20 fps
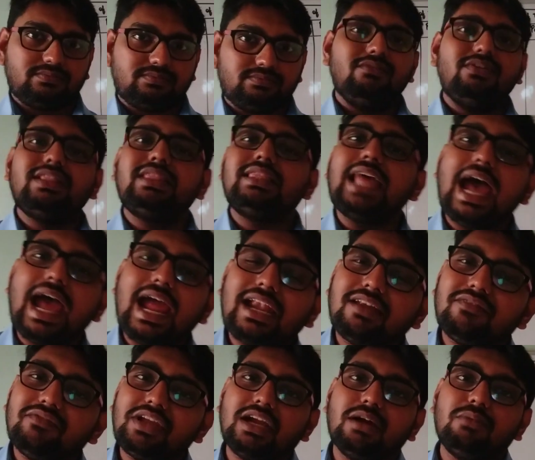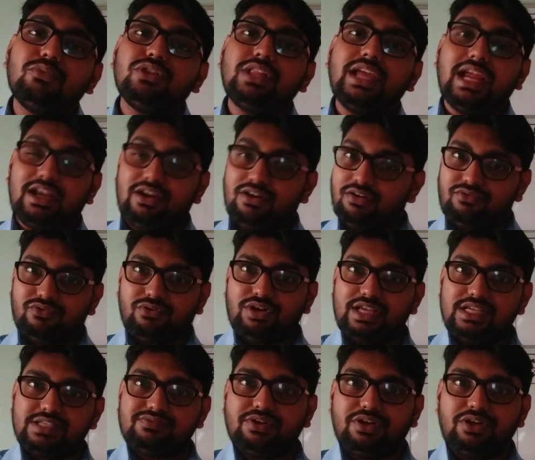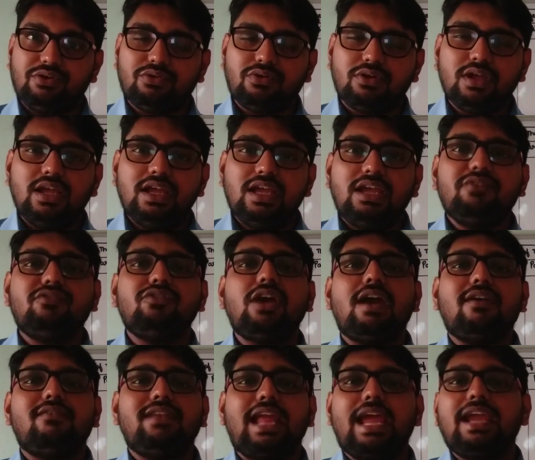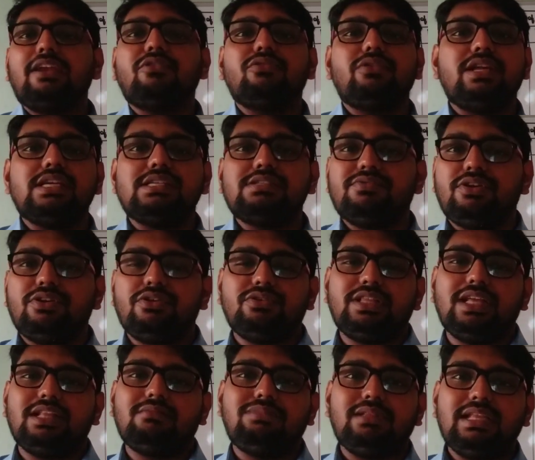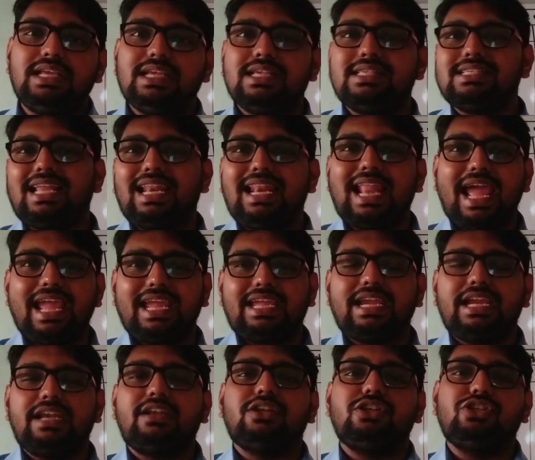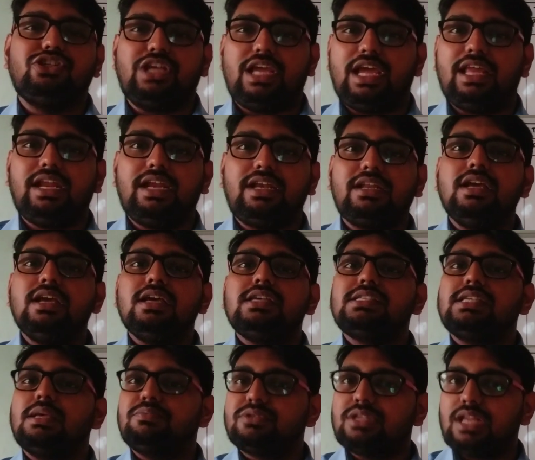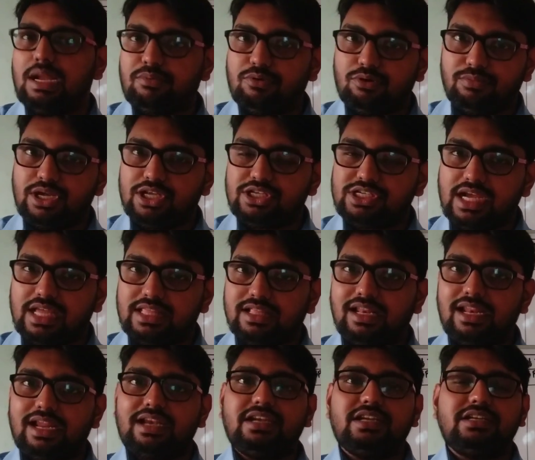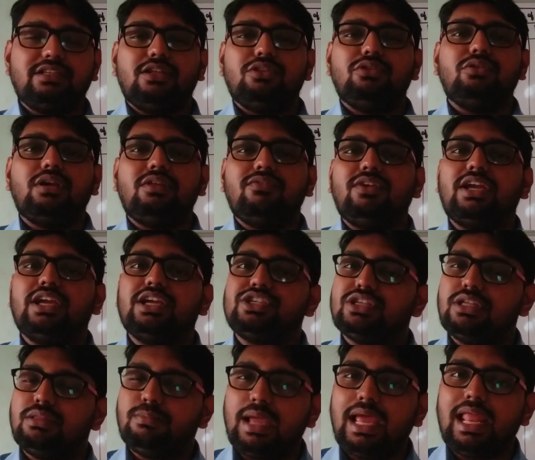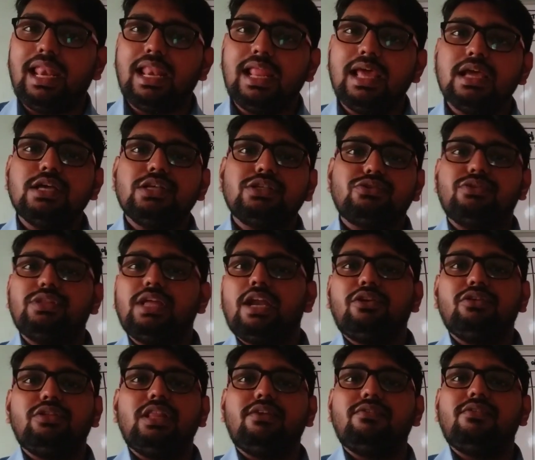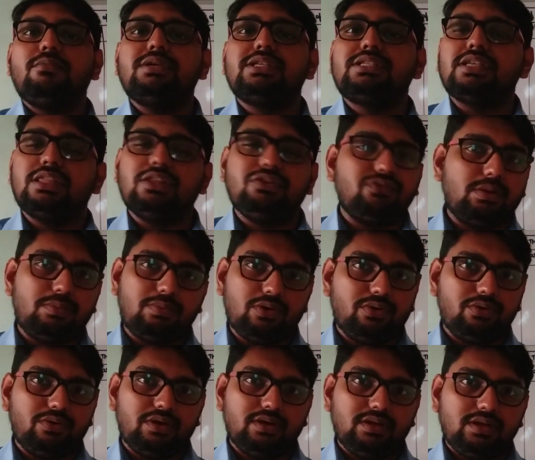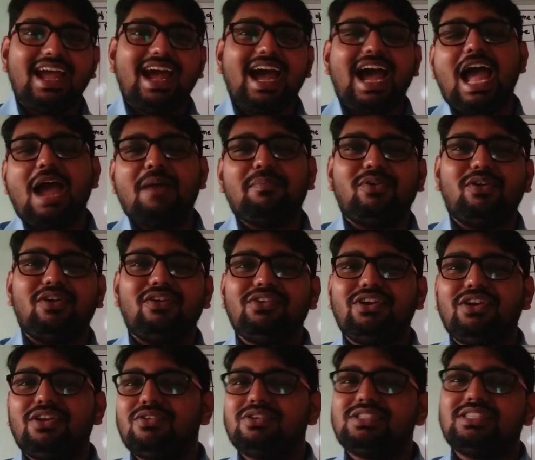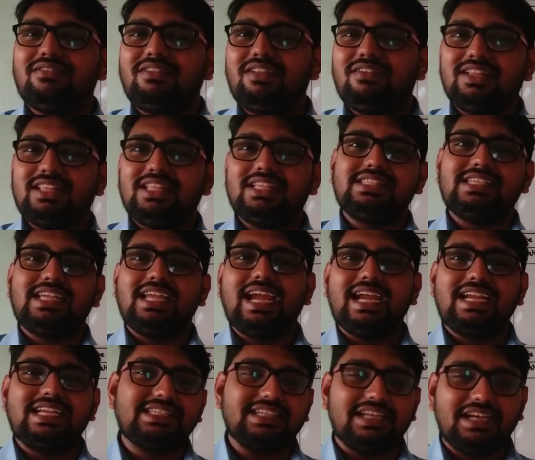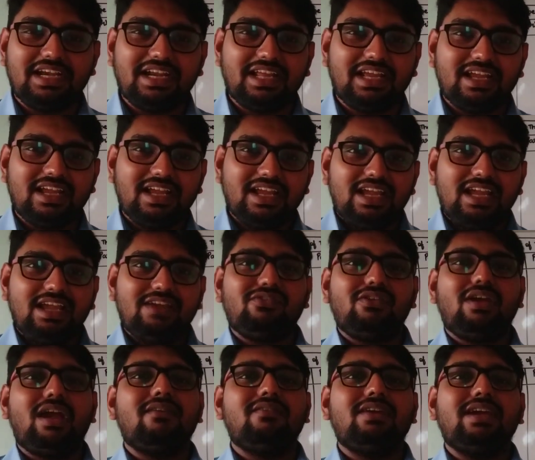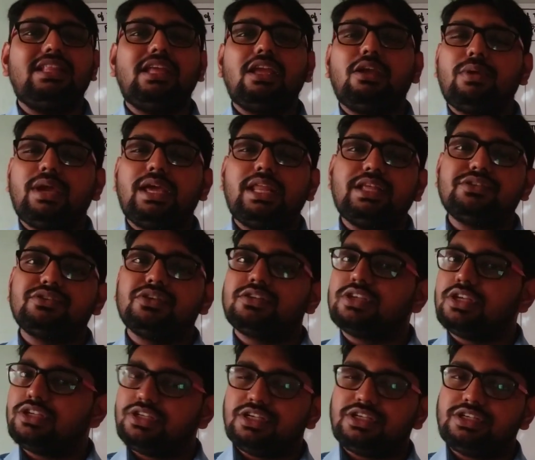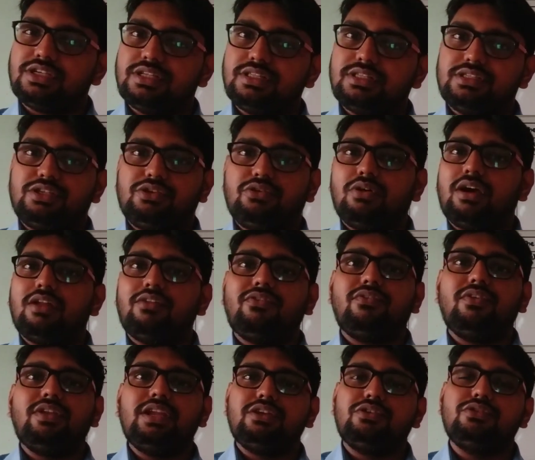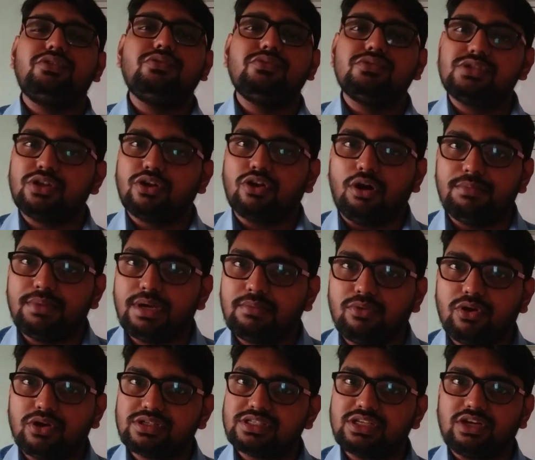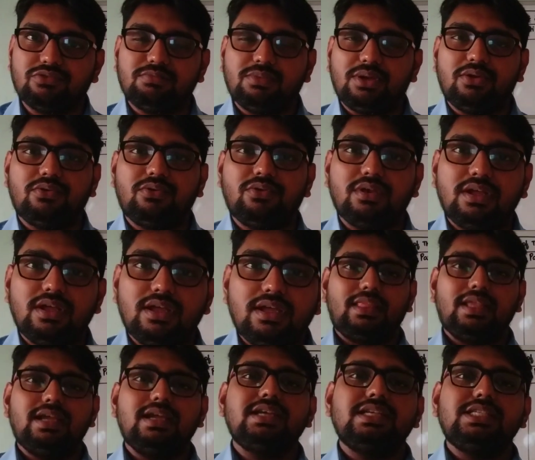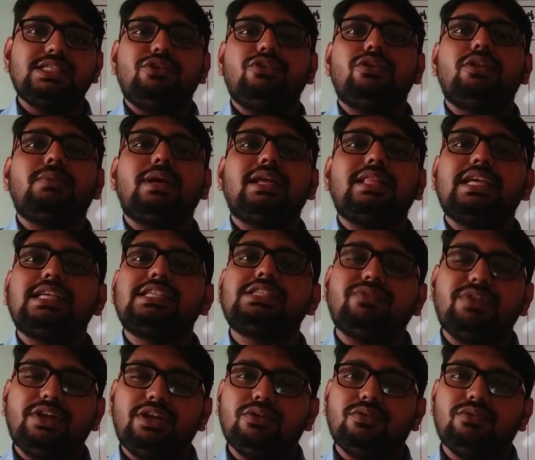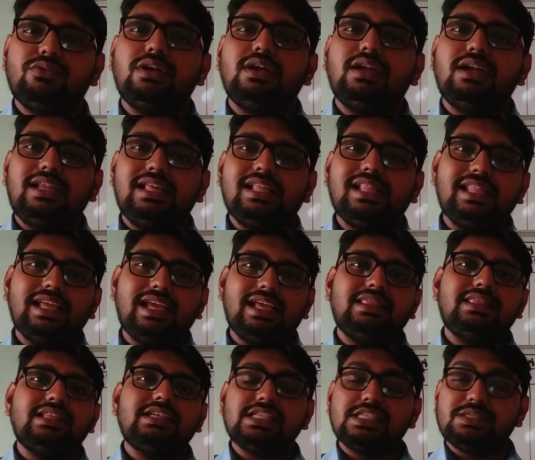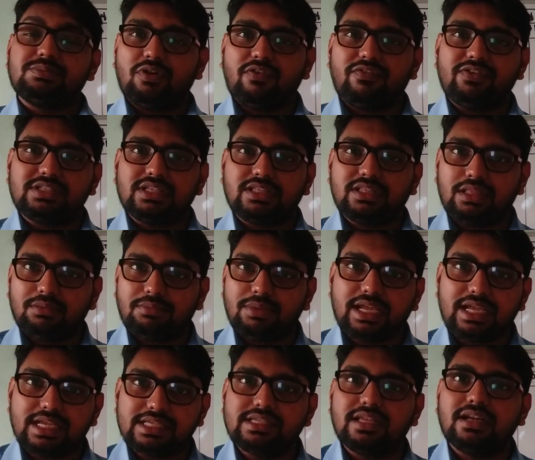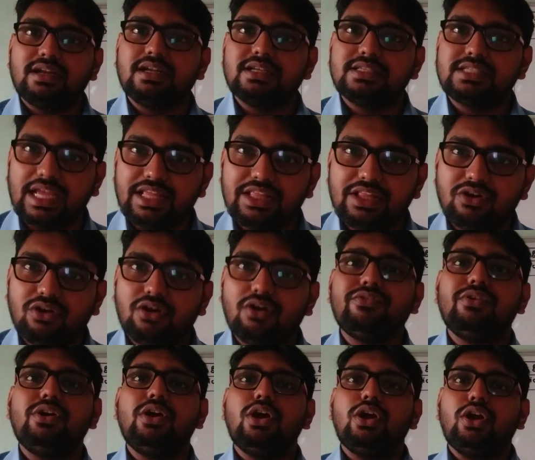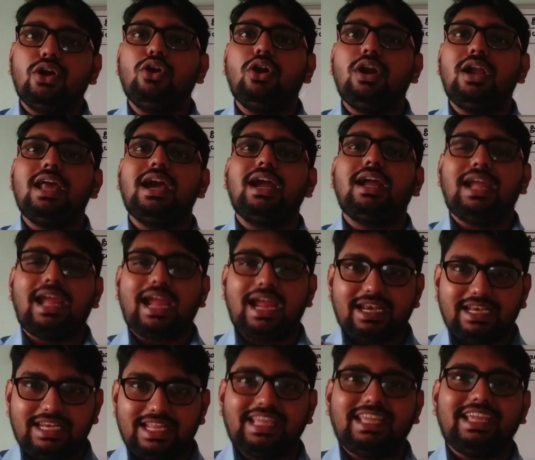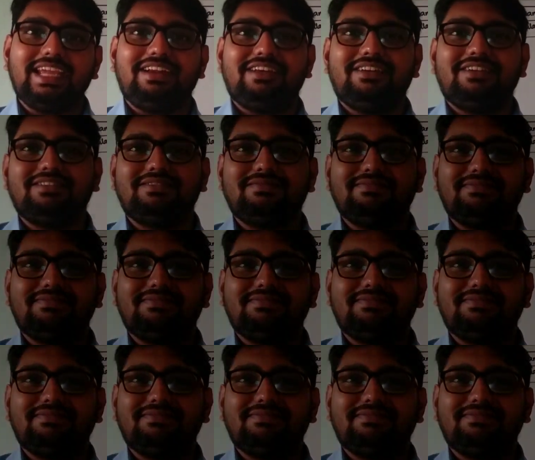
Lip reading: With that, we come to the end of today's video. If you have liked today's video, then please like it, share it, subscribe to my channel and hit the notification bell so that you never miss a new upload. I upload videos every Wednesday and Sunday. If you have any queries or suggestions, you are free to use the comment box down below. See you in my next video. Till then, this is Professor Tanmay Kesarkar signing off. Good luck and take care.